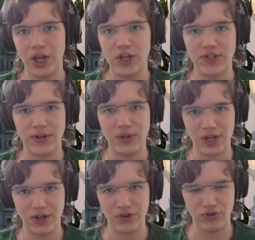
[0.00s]
so you
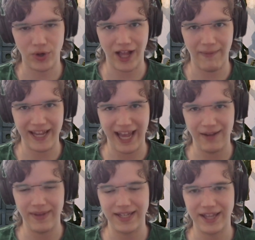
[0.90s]
can control how many
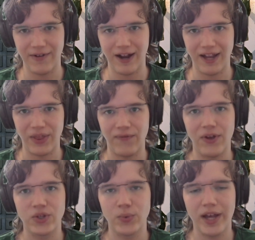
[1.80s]
enemies there are in the
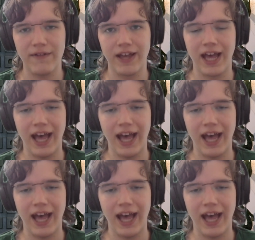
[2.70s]
first wave,